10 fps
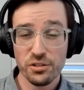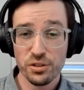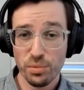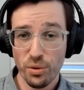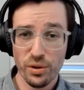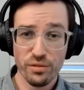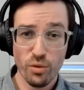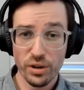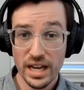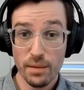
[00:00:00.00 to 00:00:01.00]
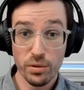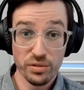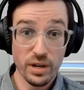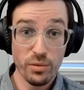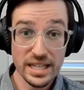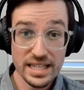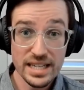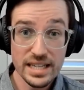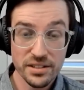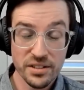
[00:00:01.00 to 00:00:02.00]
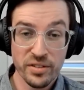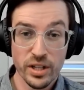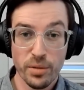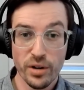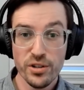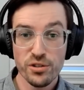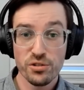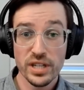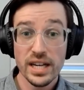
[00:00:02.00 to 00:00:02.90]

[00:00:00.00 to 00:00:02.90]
the support of foreign capital that we need to develop our industry.